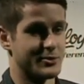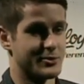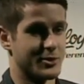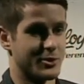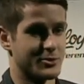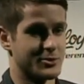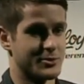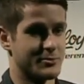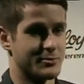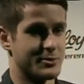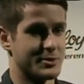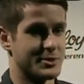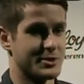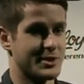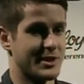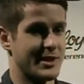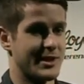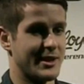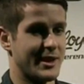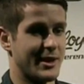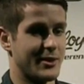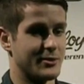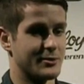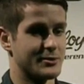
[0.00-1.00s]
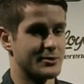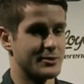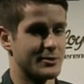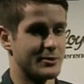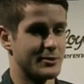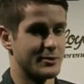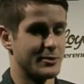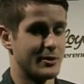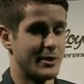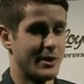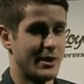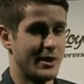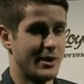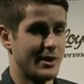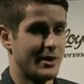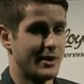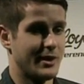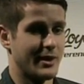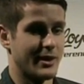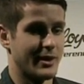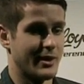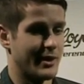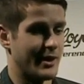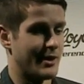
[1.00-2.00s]
awesome to skate out to
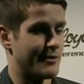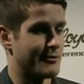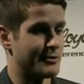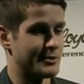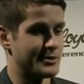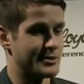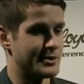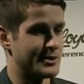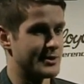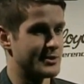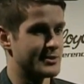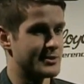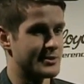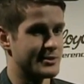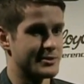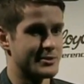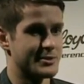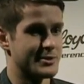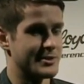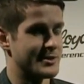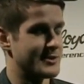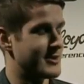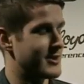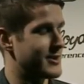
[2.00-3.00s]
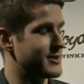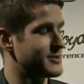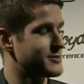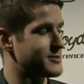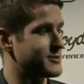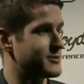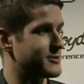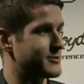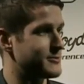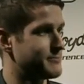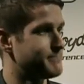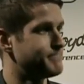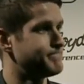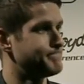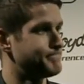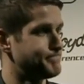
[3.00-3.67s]
every season and seeing that. So.